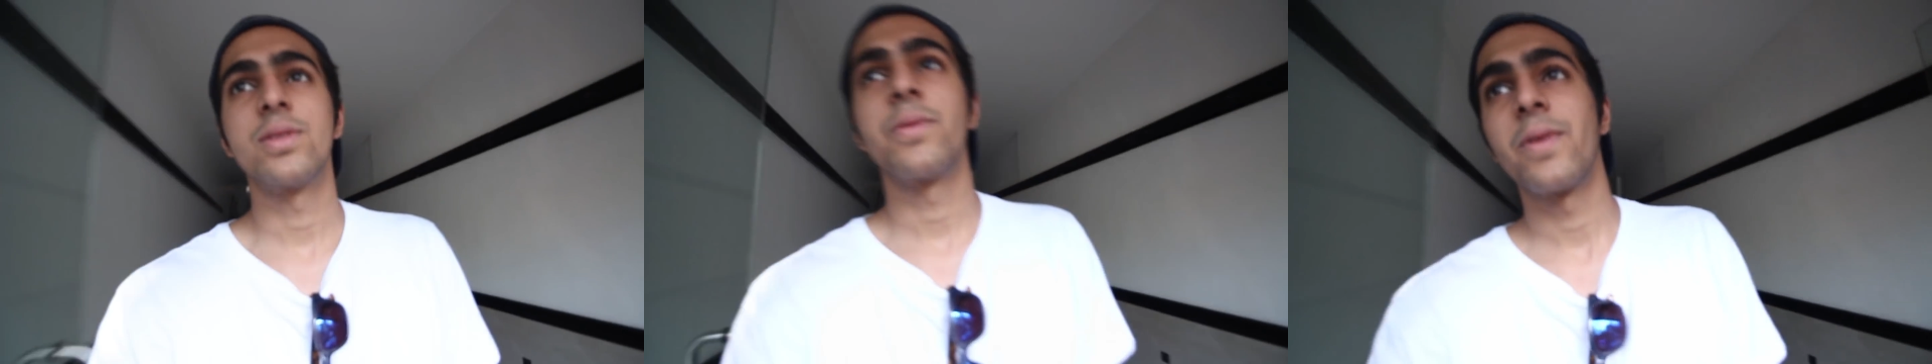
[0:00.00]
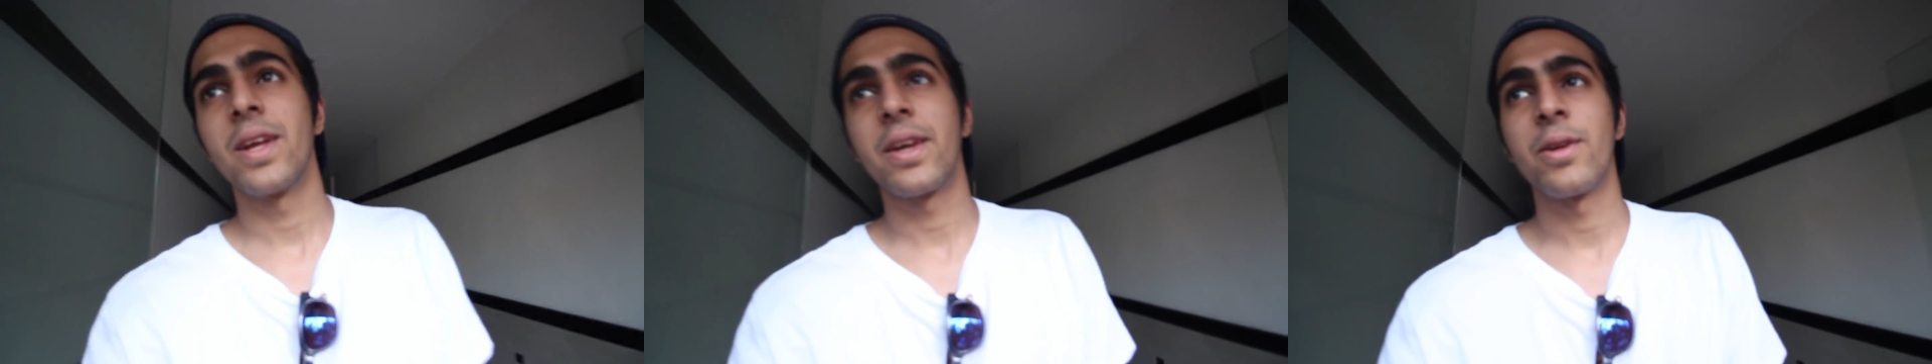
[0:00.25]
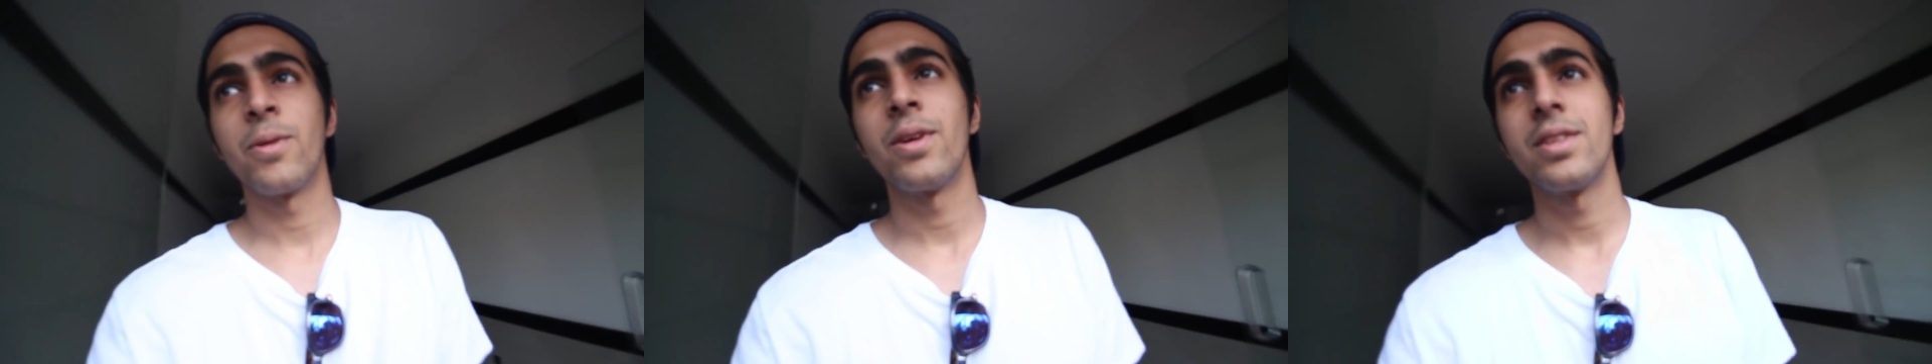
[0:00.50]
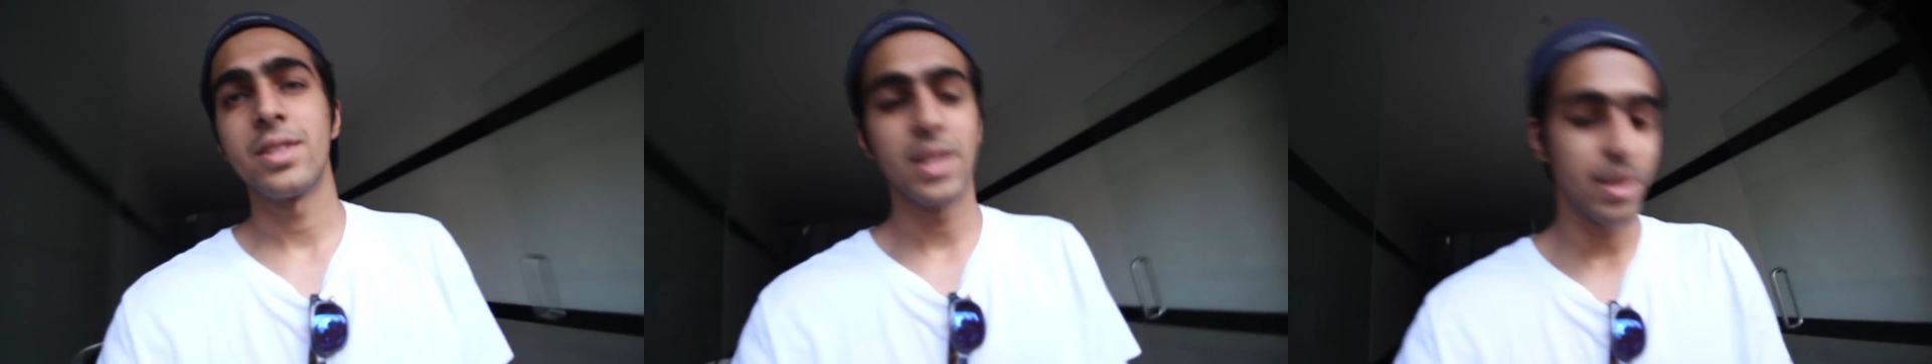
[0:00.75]
so we were like, you know
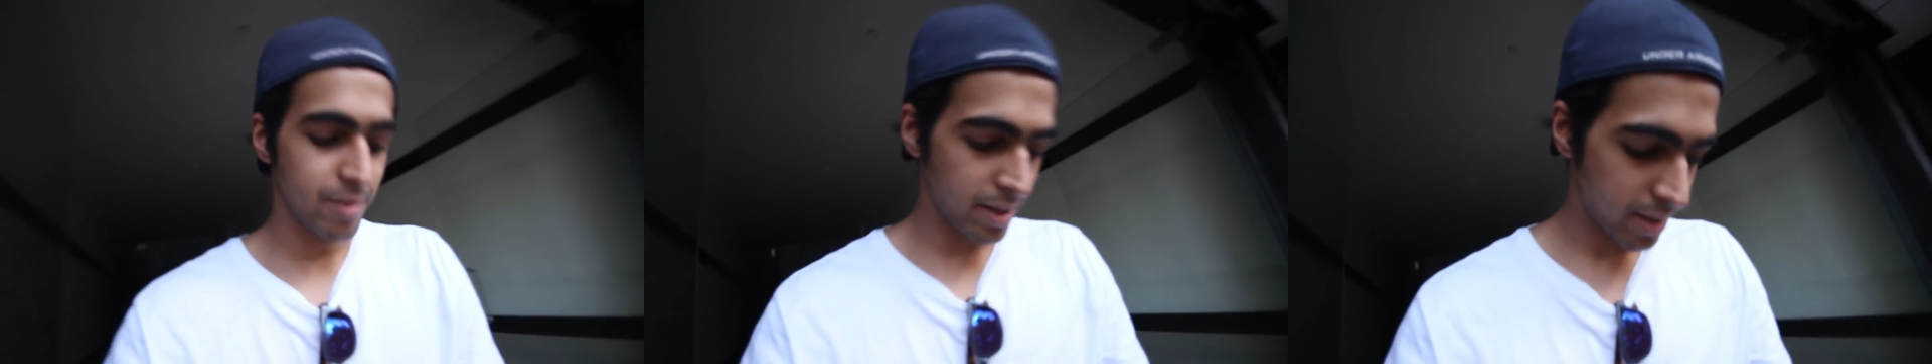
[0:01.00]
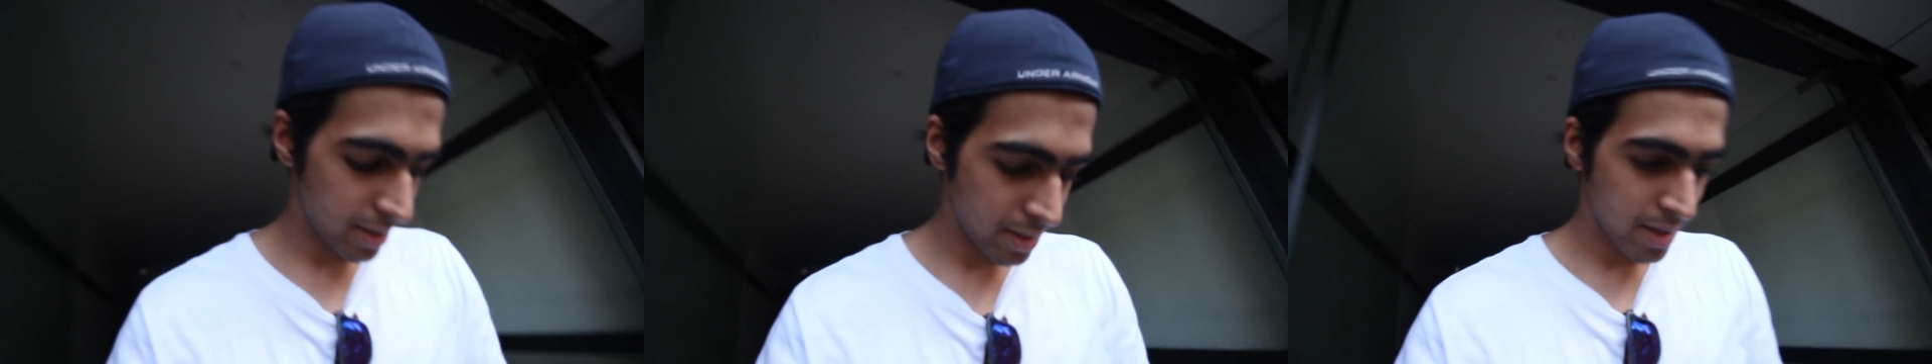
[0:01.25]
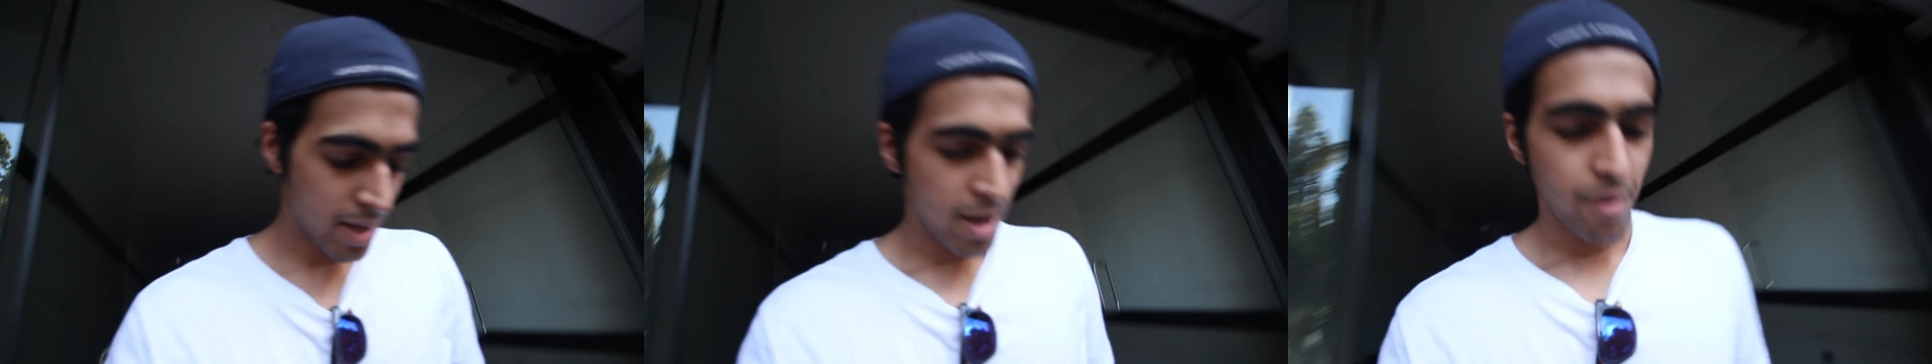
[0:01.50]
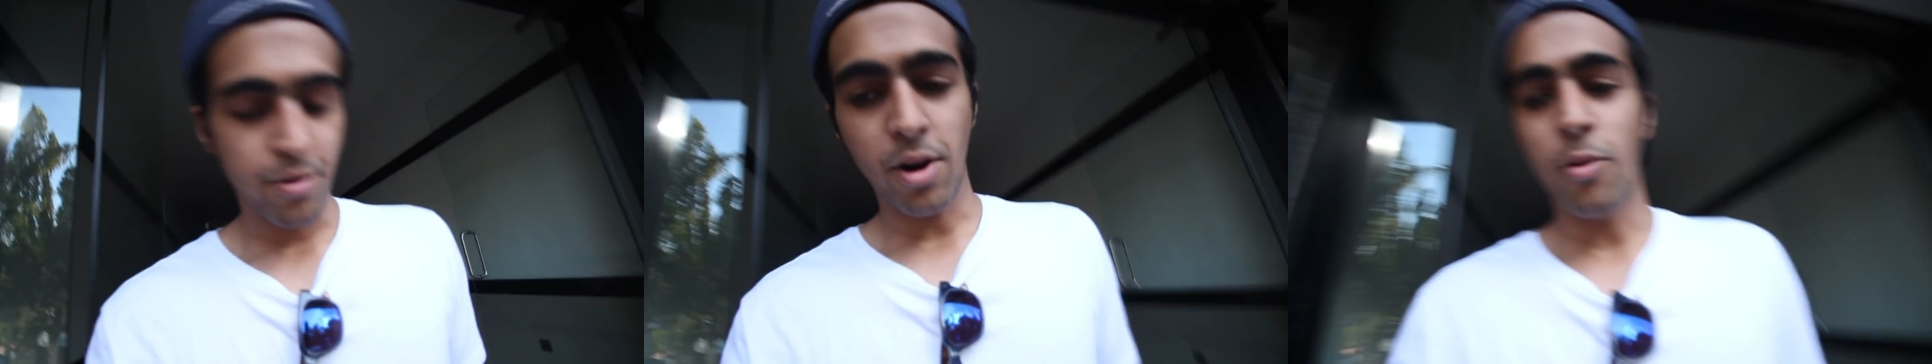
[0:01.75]
what, just leave it.
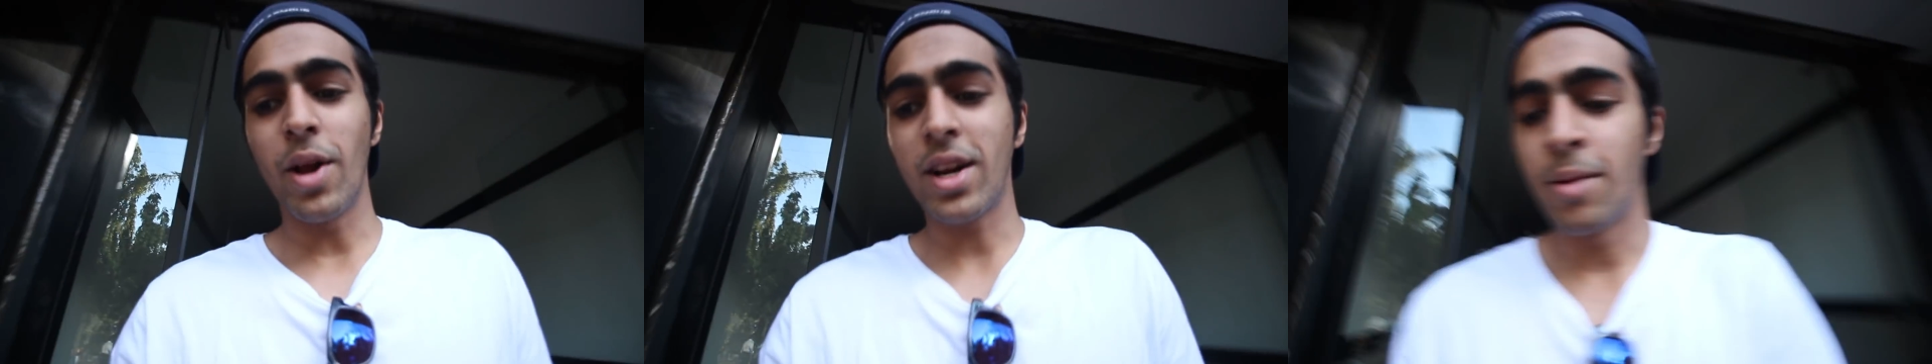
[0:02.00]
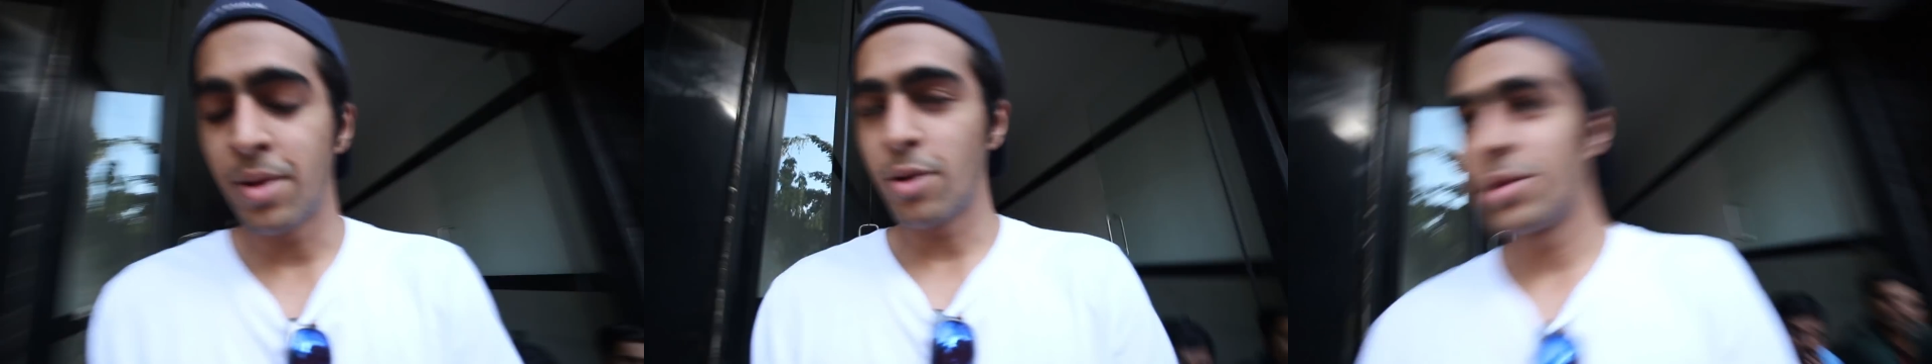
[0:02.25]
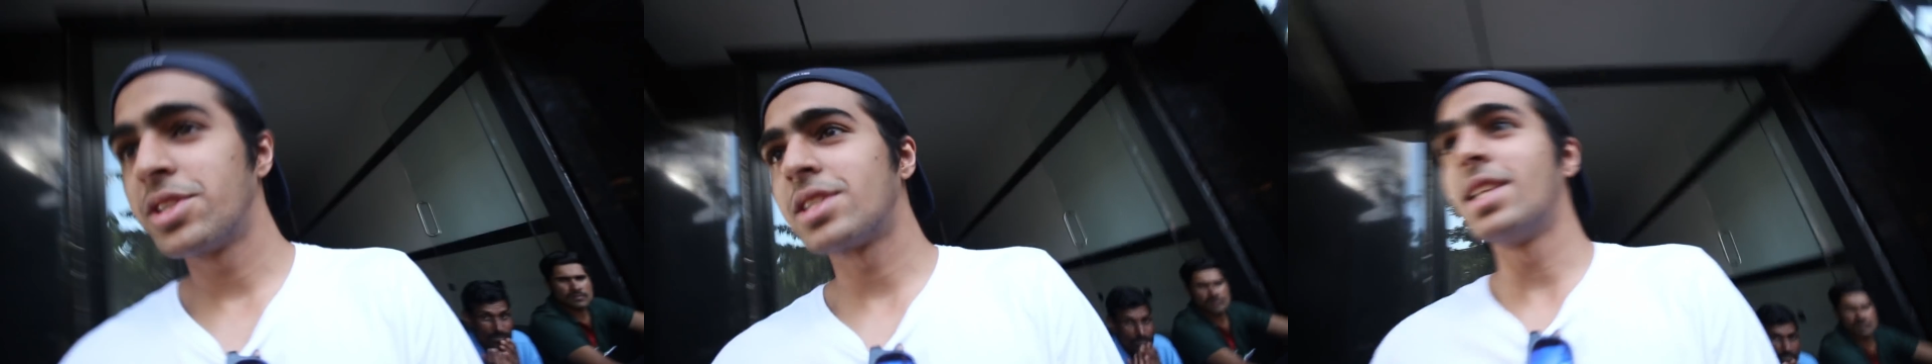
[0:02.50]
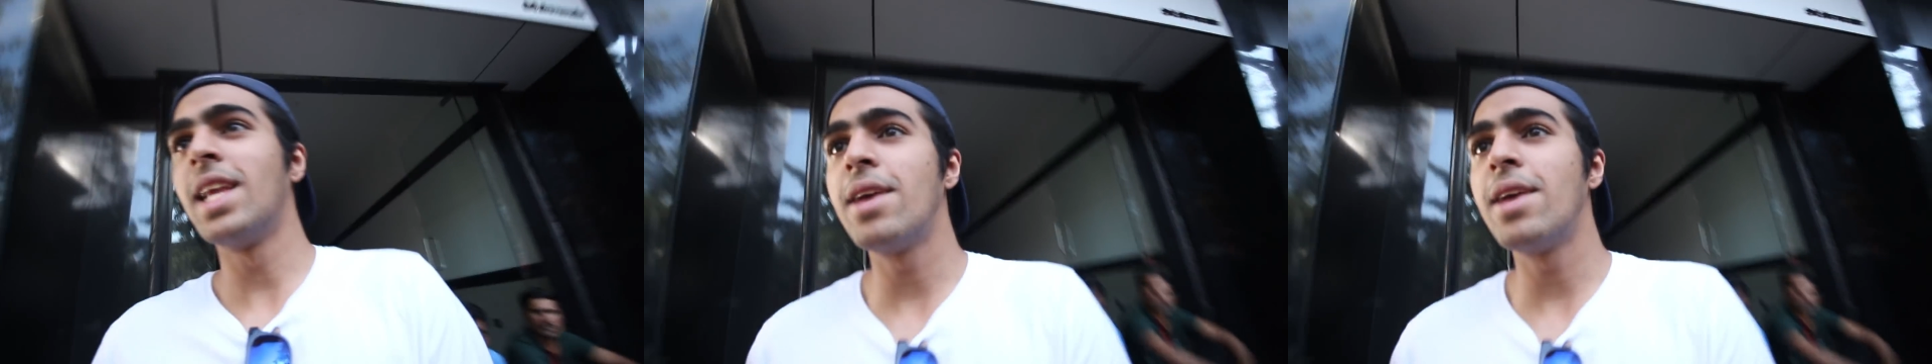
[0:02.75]
If you're not welcome here, we'll just